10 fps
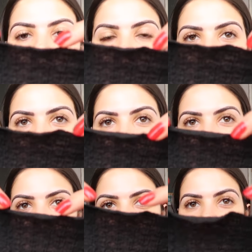The
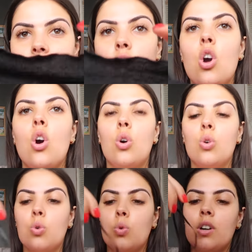neckline is like
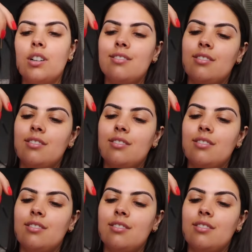all